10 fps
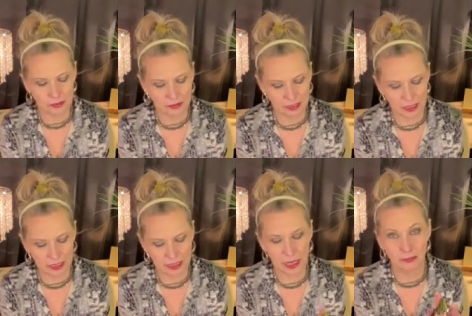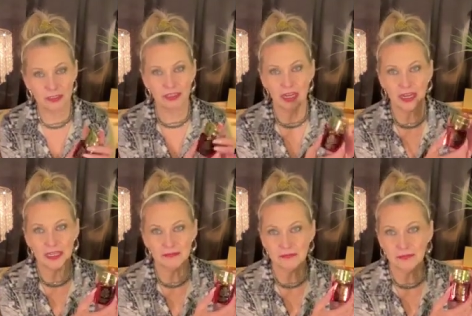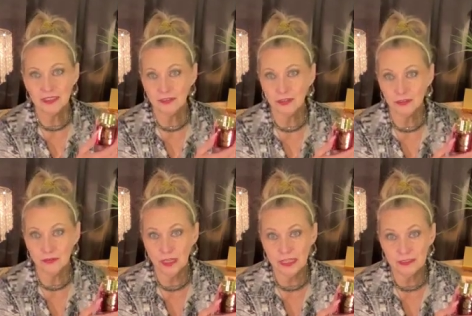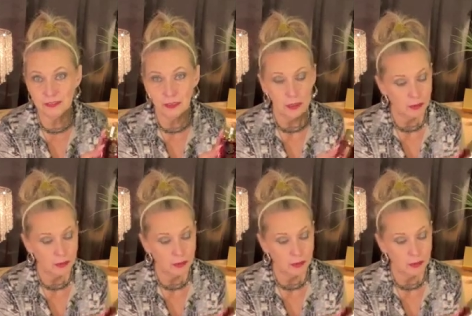would say Cambridge Night is also nice,